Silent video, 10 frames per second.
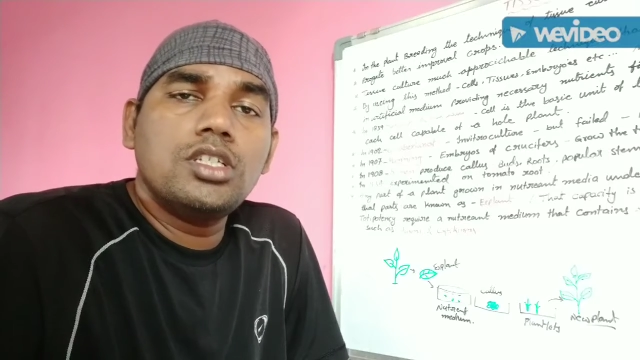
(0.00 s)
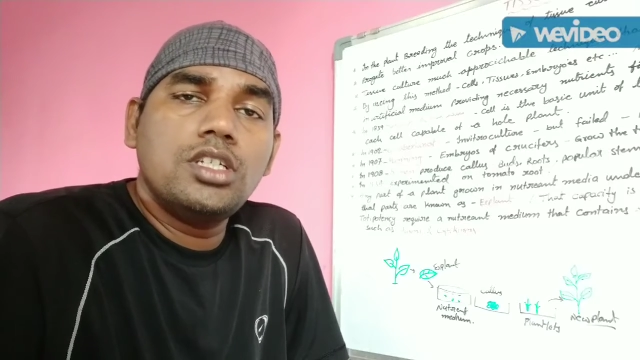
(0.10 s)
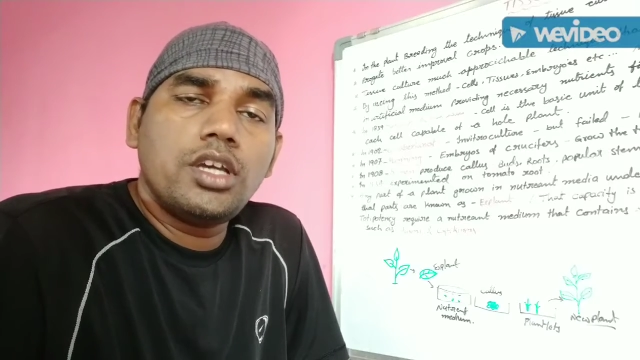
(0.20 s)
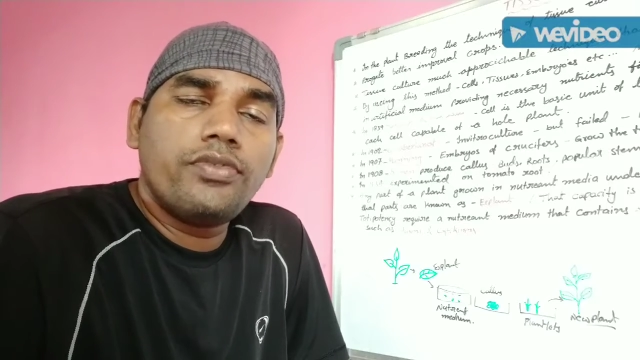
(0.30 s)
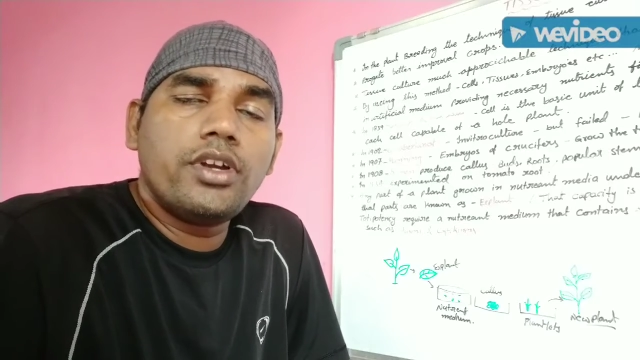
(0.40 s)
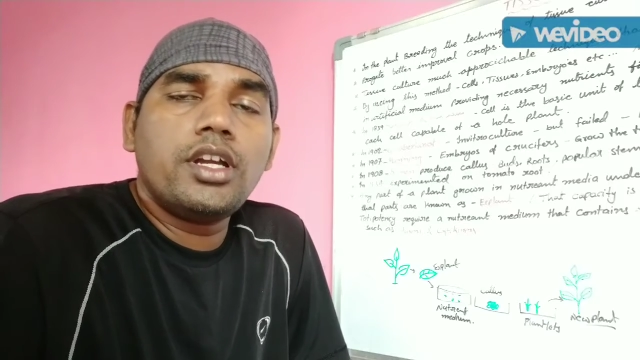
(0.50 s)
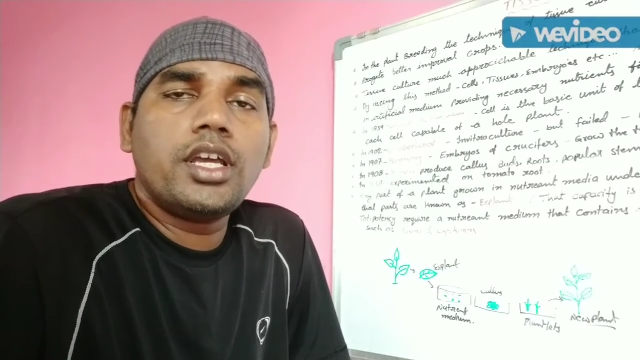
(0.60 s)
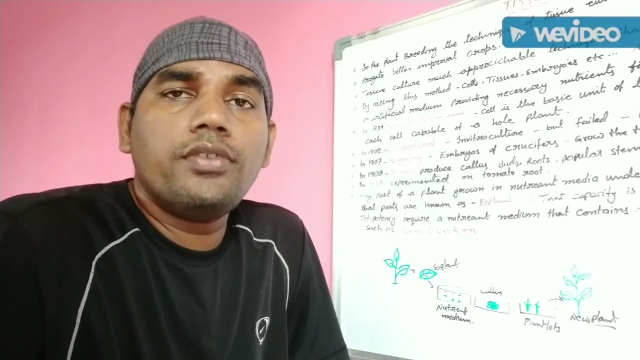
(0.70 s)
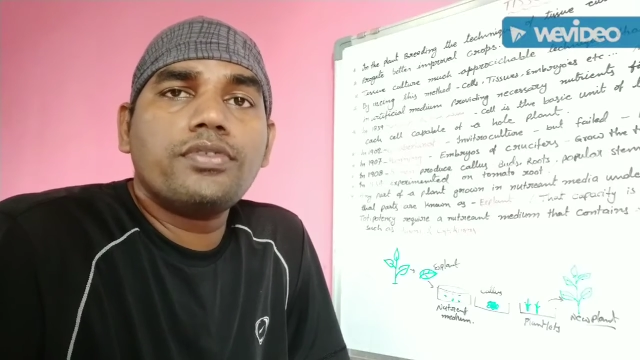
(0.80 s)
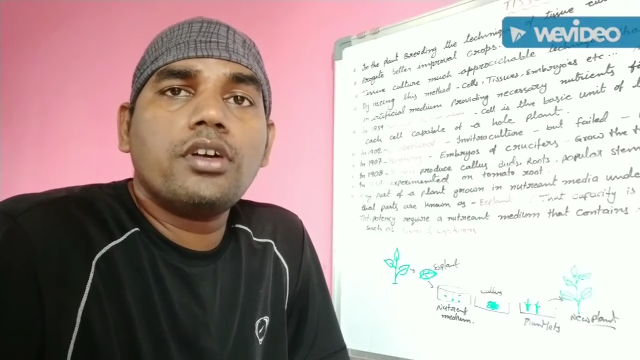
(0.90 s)
different
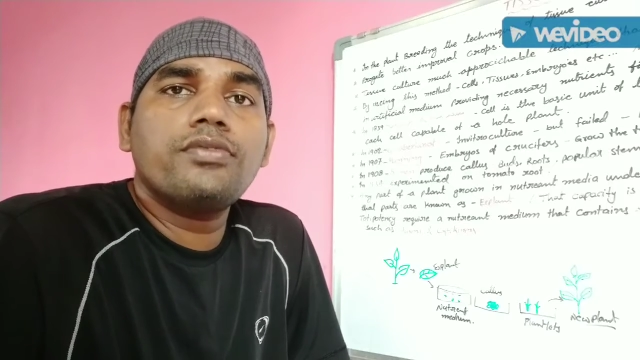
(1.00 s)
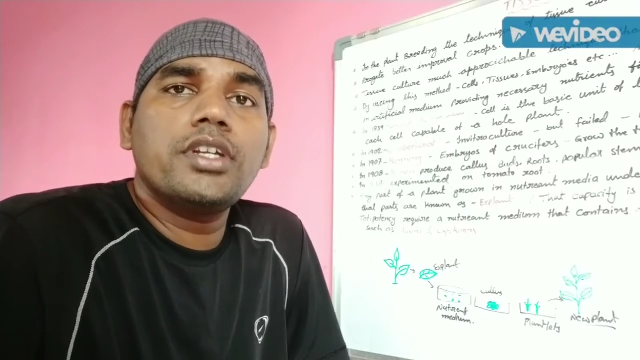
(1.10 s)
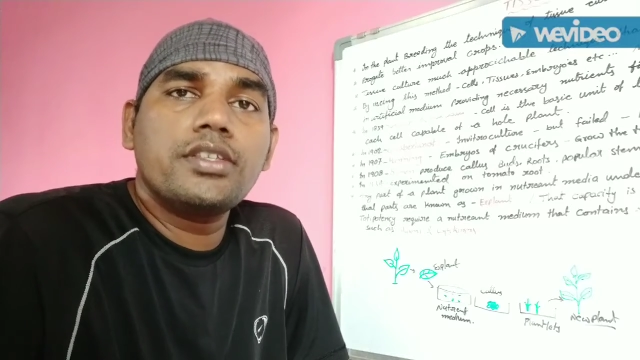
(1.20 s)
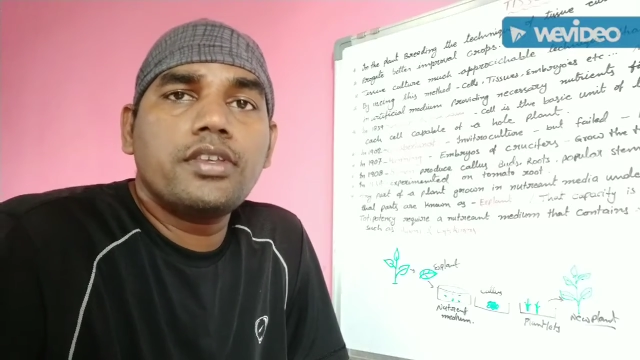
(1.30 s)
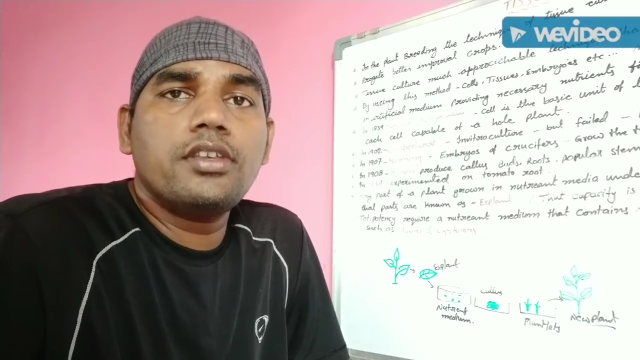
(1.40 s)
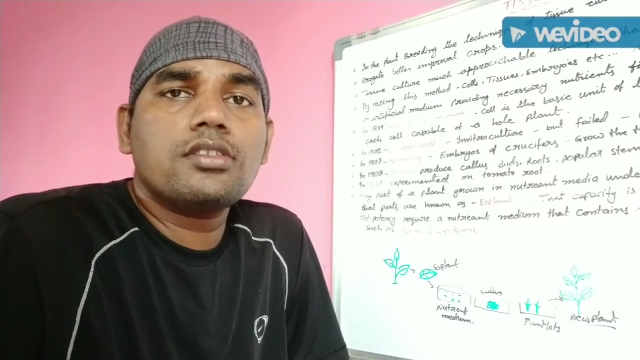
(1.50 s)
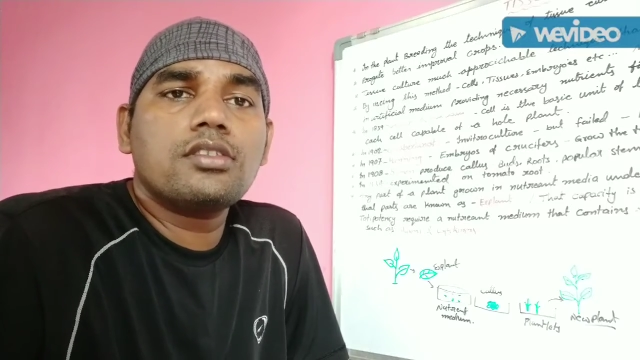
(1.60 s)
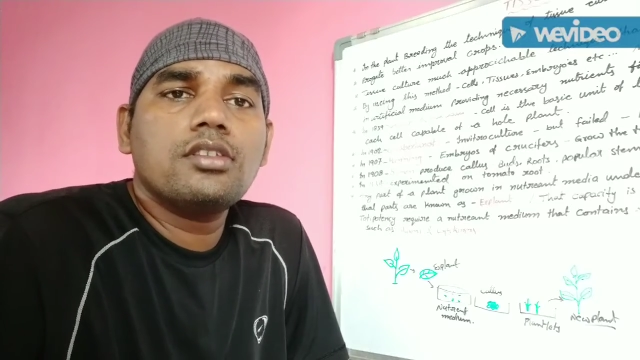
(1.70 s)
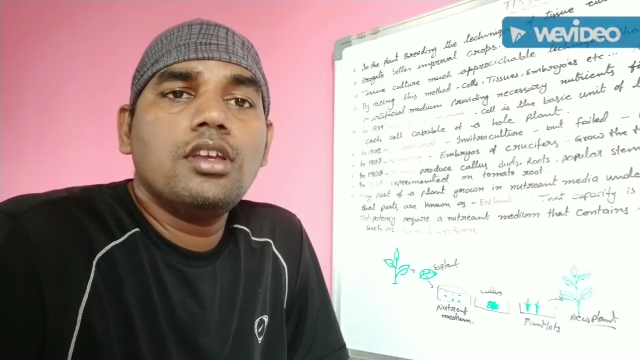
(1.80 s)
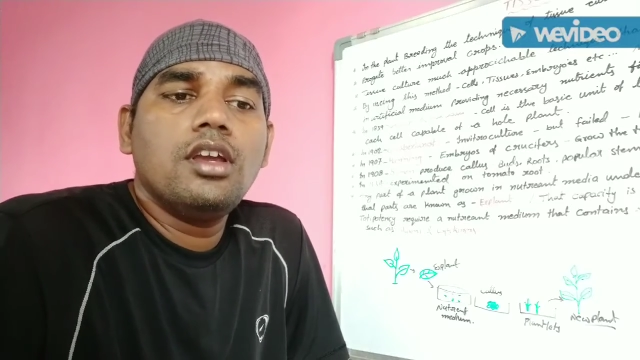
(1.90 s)
types of
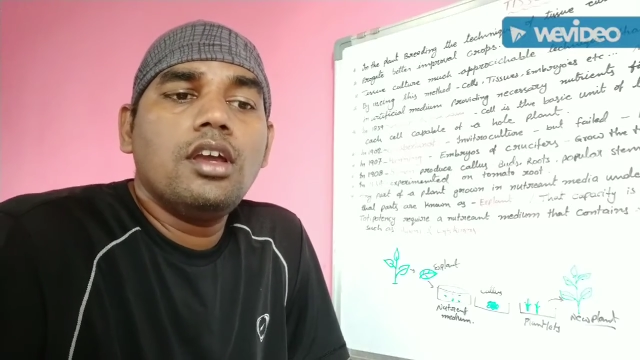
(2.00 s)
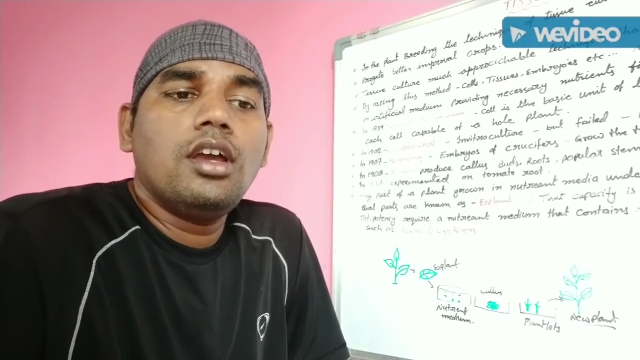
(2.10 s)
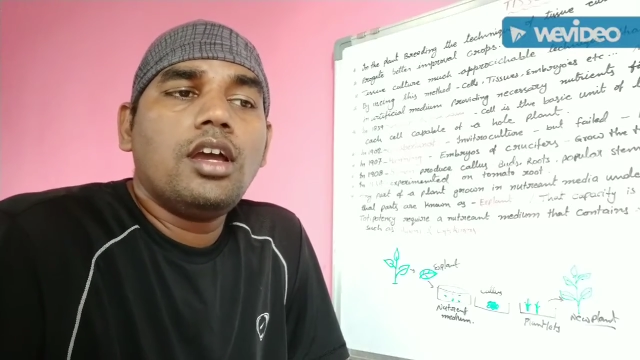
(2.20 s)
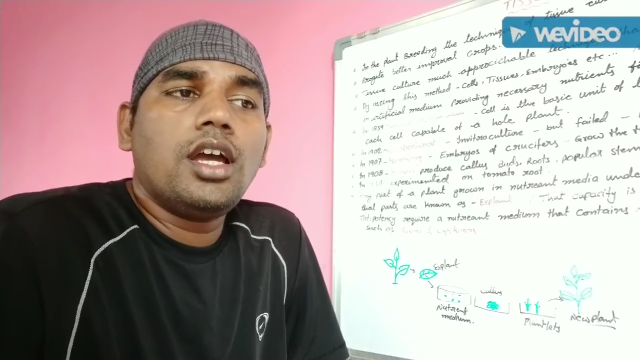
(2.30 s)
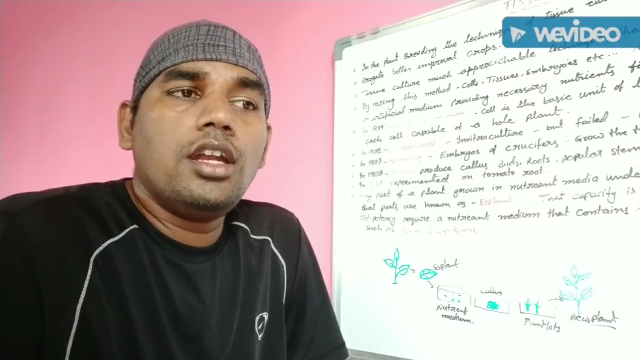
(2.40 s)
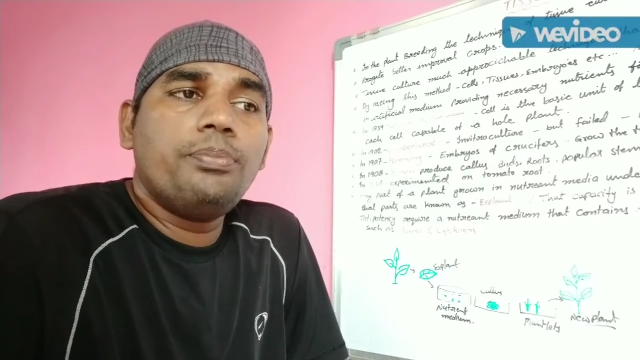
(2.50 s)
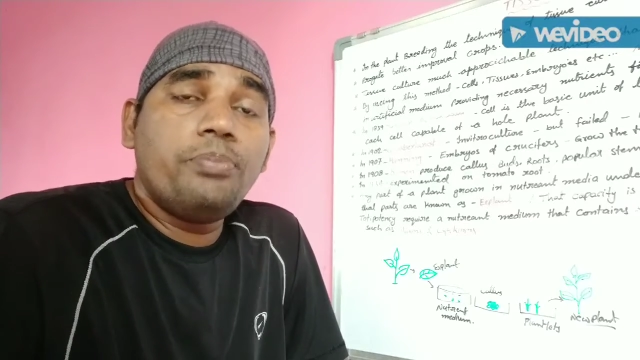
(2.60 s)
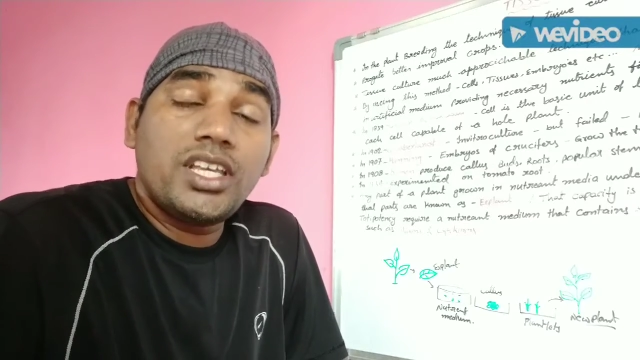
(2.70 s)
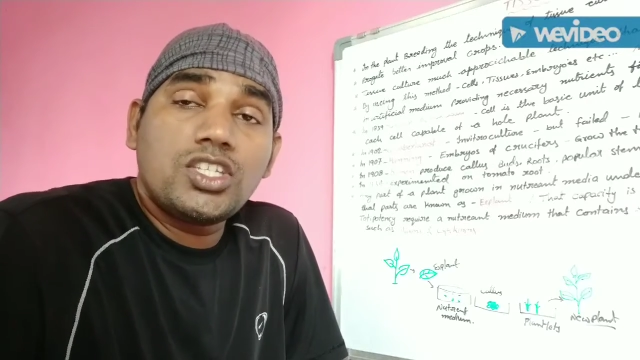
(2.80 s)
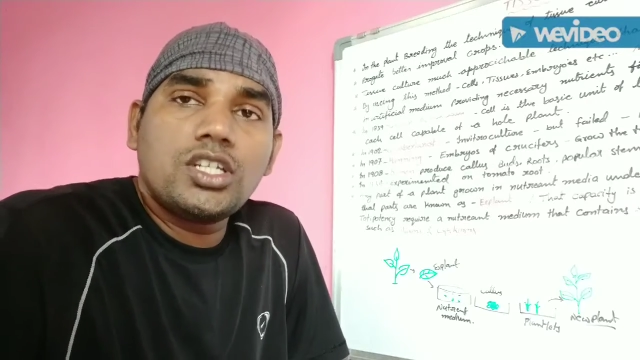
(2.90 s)
disease and
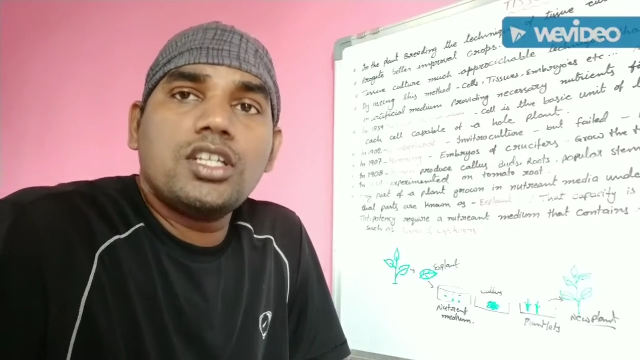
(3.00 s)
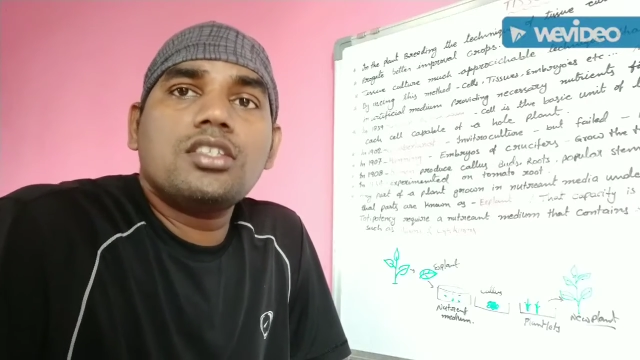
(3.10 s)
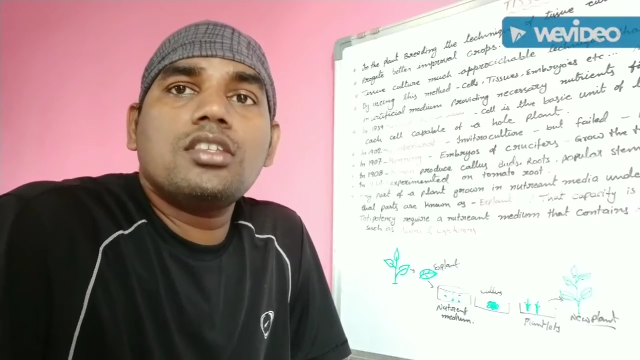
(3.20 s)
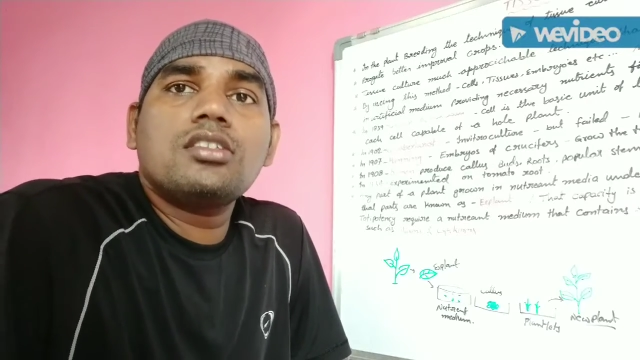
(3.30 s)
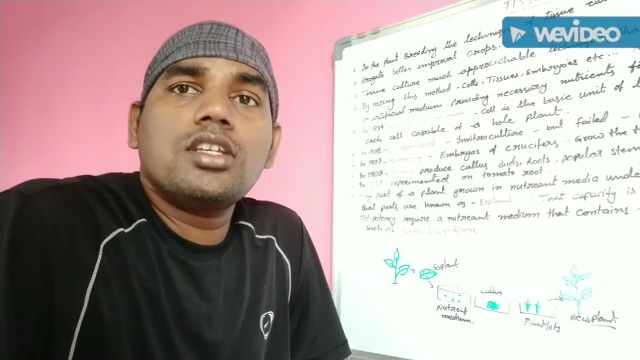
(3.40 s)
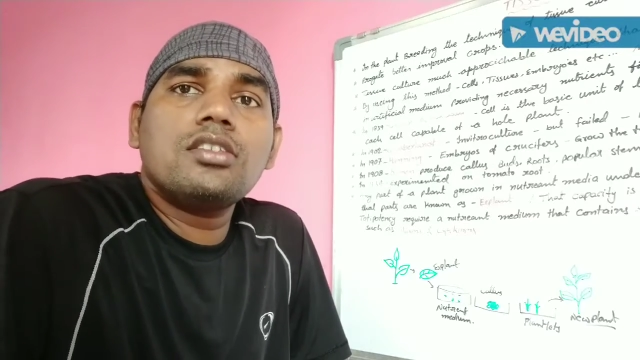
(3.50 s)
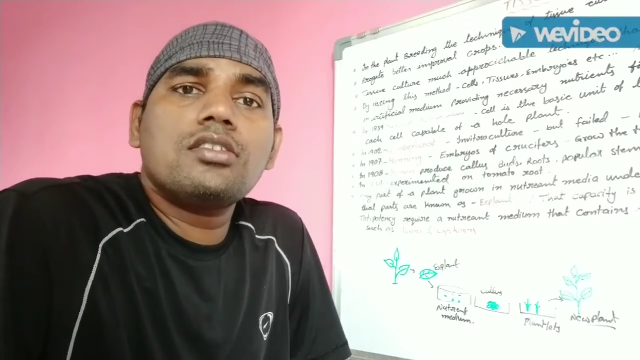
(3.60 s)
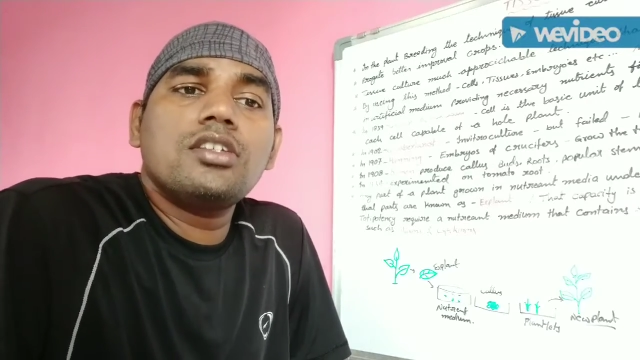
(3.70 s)
pest resistance,